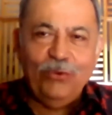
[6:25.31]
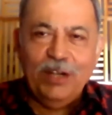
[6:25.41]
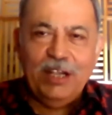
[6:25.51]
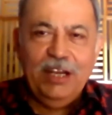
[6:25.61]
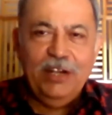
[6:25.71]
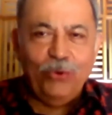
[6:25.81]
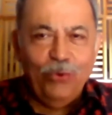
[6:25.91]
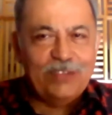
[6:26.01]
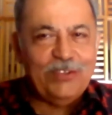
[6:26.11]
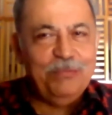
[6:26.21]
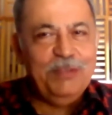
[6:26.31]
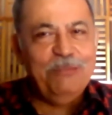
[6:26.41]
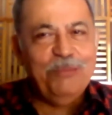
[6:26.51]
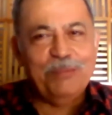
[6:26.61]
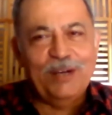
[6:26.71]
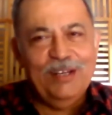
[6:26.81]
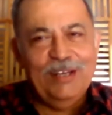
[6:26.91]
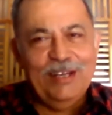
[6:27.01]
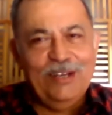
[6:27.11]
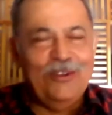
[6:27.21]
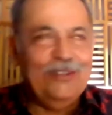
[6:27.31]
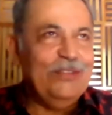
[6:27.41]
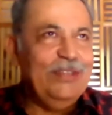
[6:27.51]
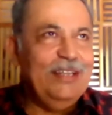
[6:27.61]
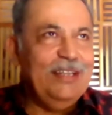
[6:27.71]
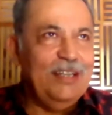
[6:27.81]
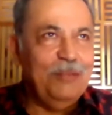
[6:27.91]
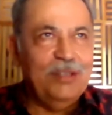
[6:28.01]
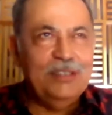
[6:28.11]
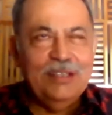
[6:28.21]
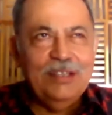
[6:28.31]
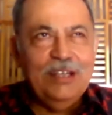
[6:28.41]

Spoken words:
22 SSB in Bhopal and also in Allahabad.